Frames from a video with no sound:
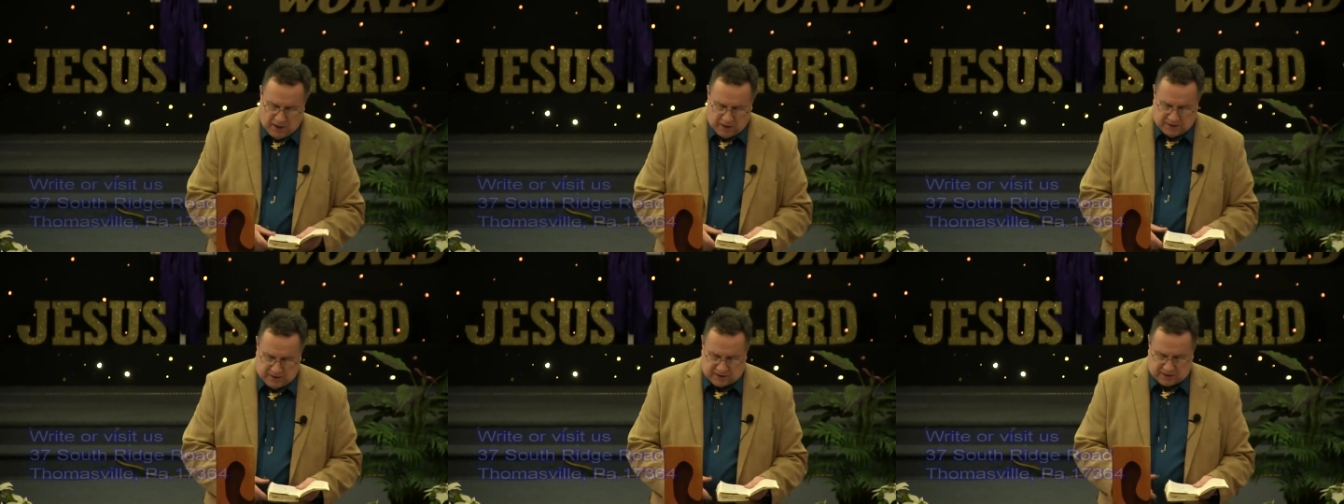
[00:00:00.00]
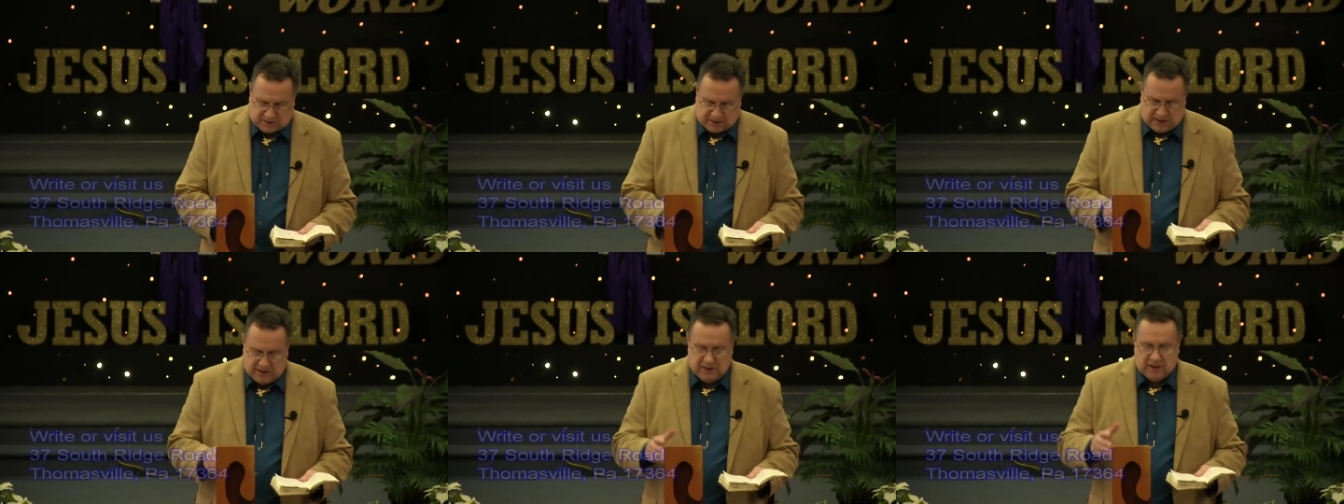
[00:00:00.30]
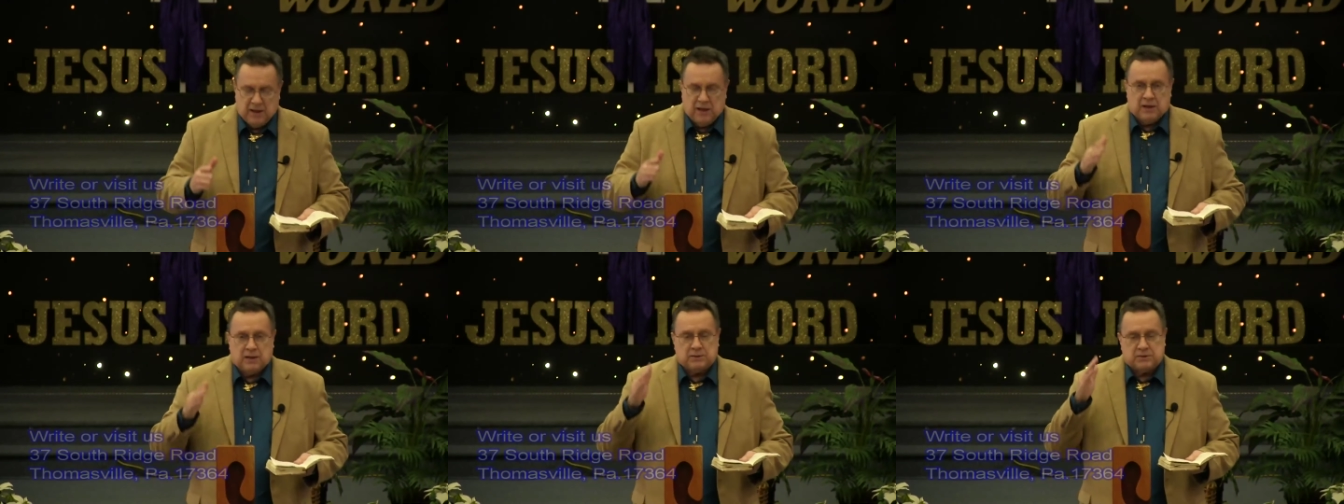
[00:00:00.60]
just
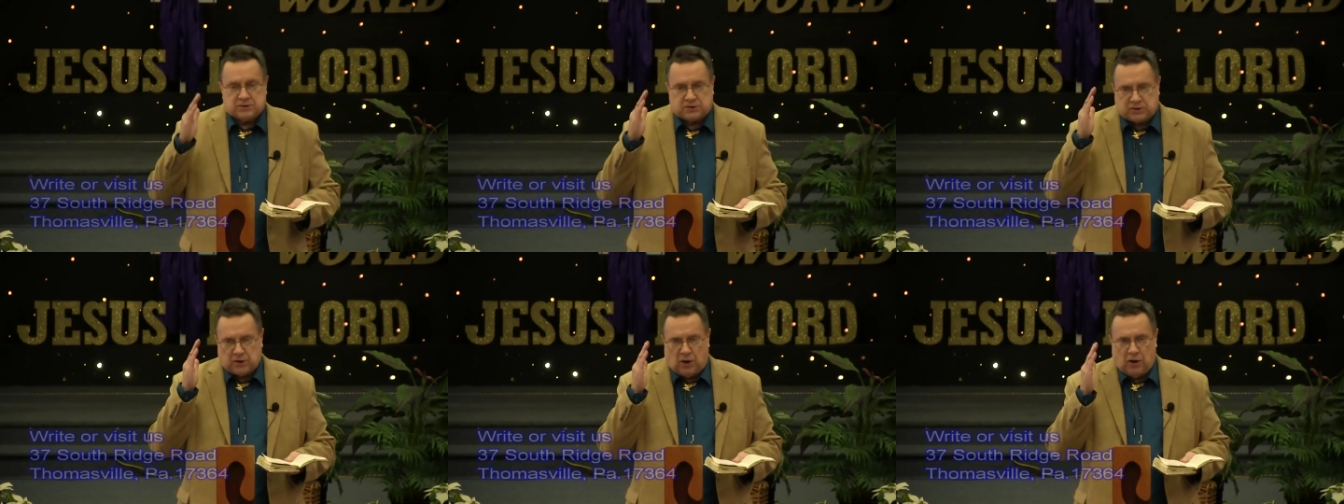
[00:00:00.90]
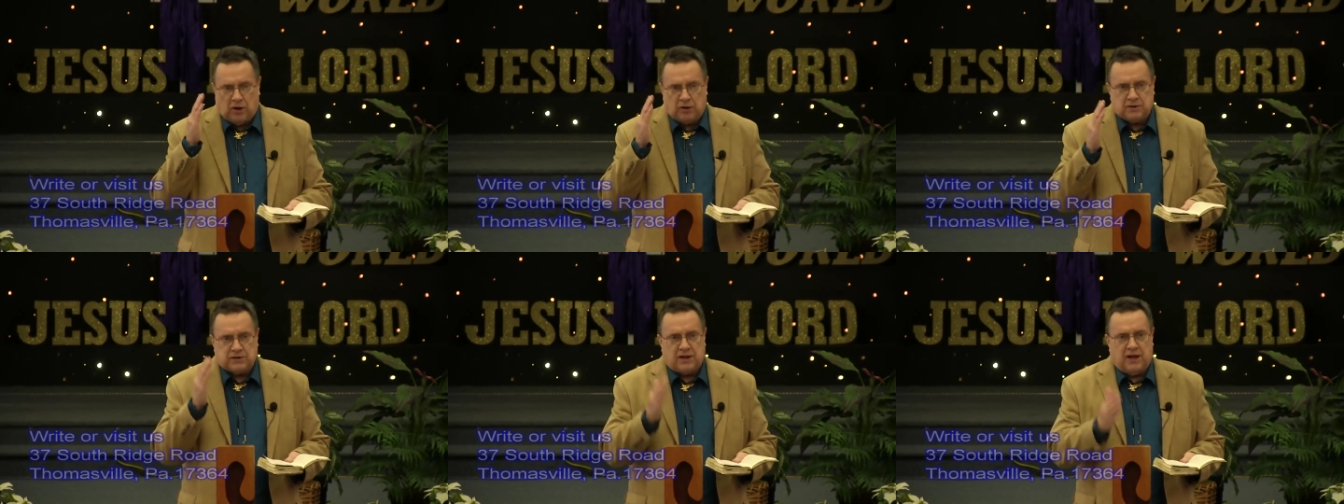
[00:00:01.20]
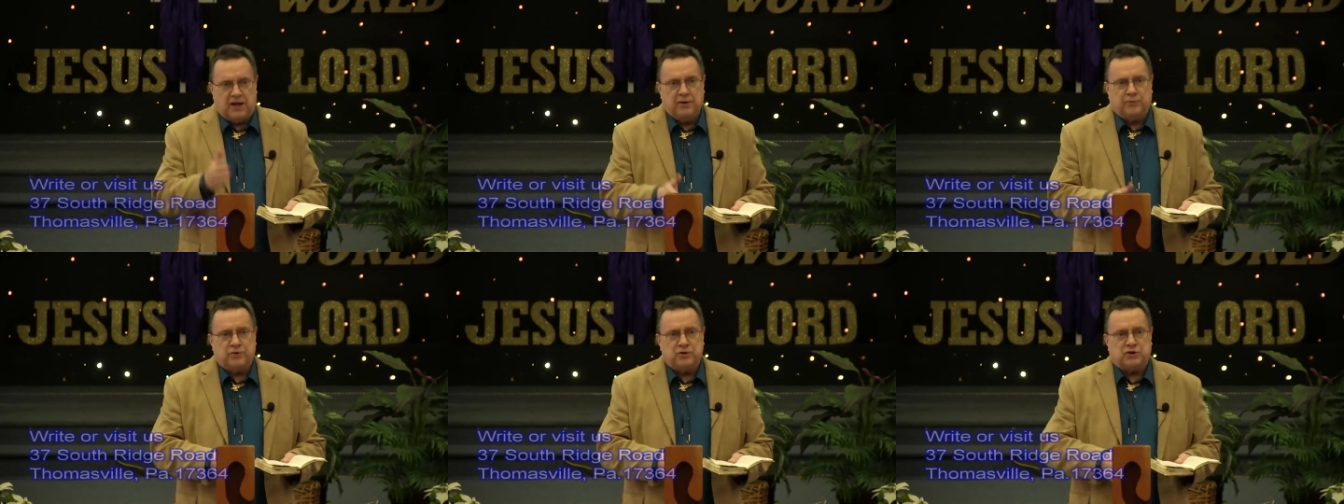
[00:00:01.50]
like Saul's
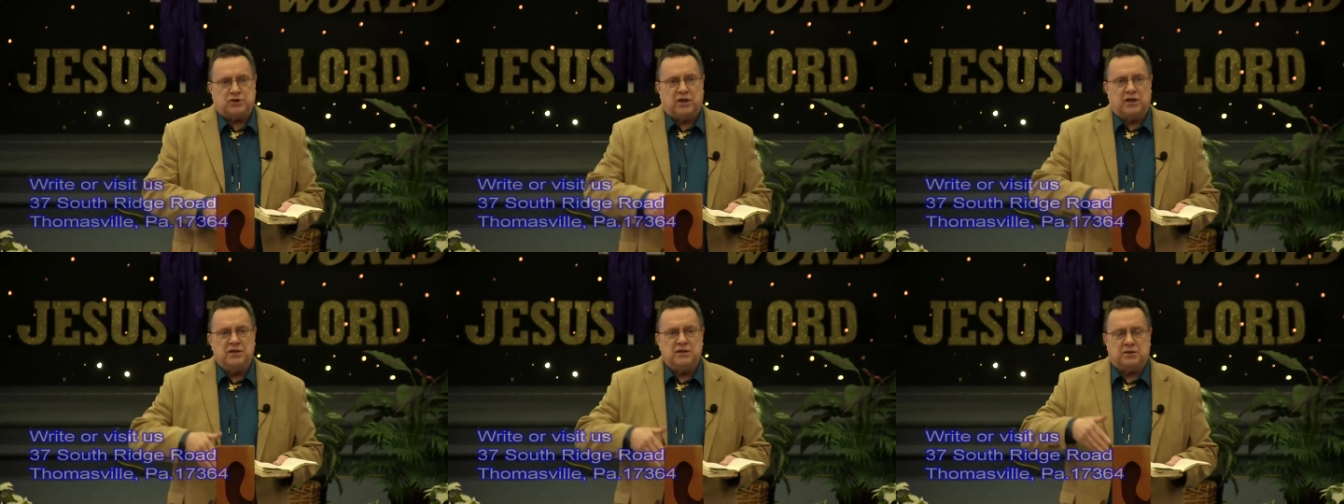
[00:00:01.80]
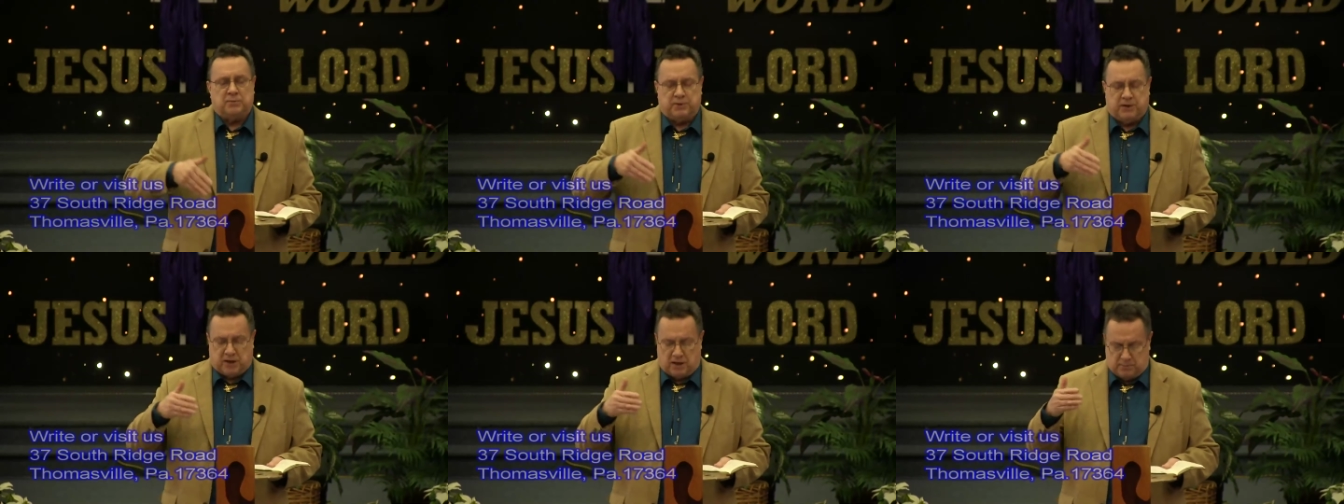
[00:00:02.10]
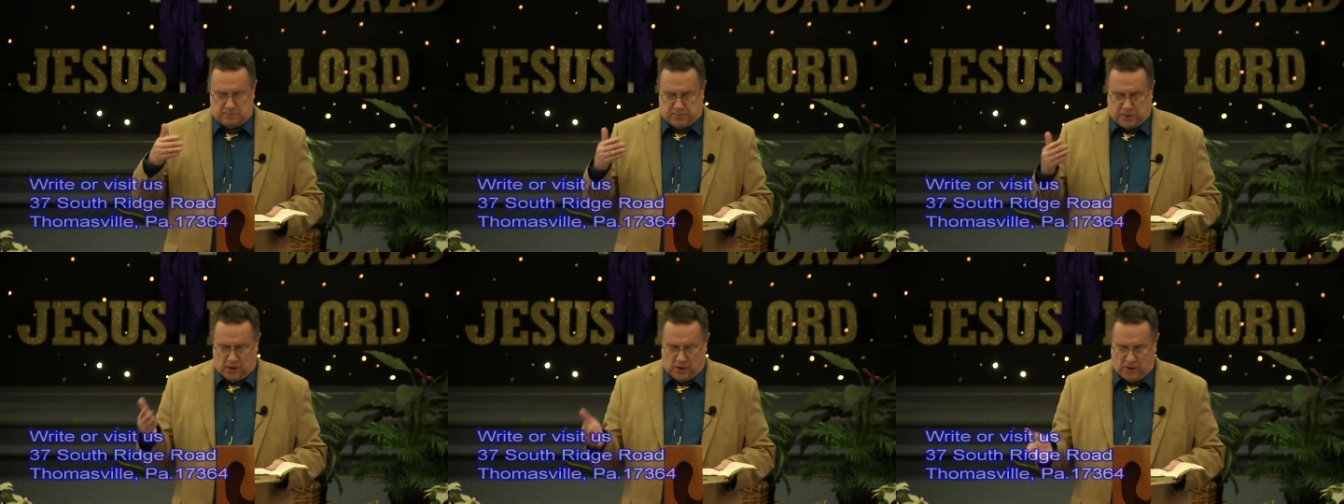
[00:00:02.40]
life was changed to
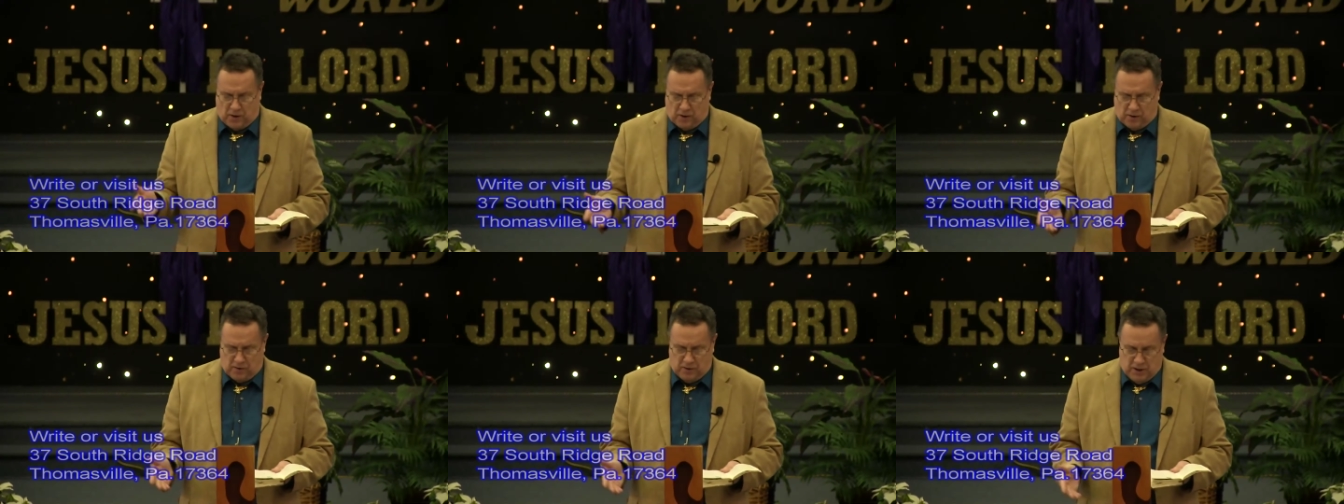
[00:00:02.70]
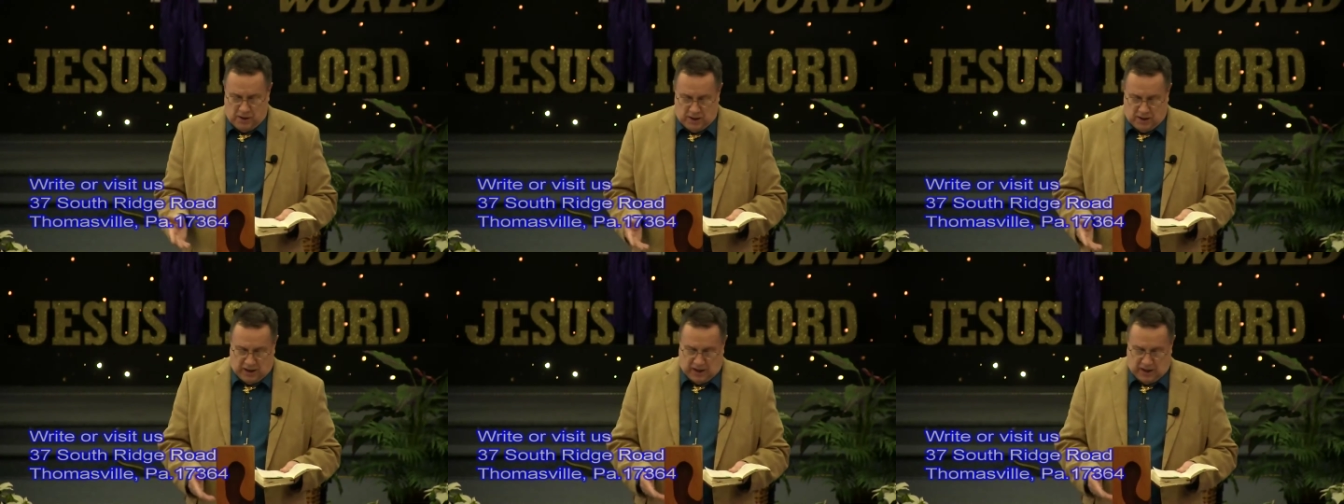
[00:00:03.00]
become Paul.